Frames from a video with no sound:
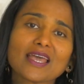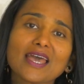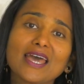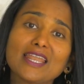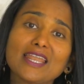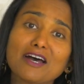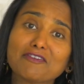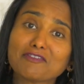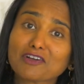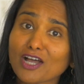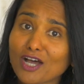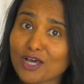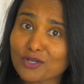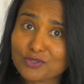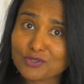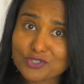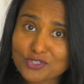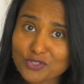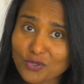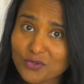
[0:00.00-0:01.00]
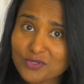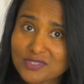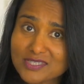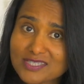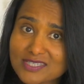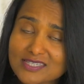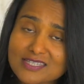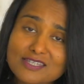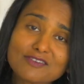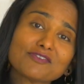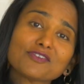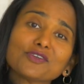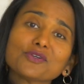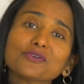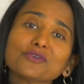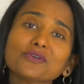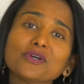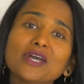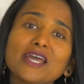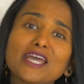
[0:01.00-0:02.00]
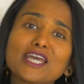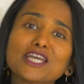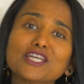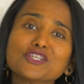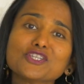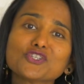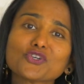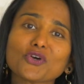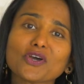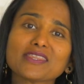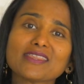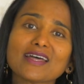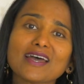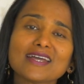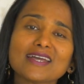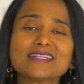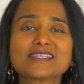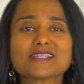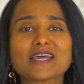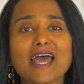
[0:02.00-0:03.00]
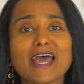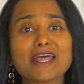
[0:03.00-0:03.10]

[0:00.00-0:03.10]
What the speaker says: an avocado toast if you enjoy that,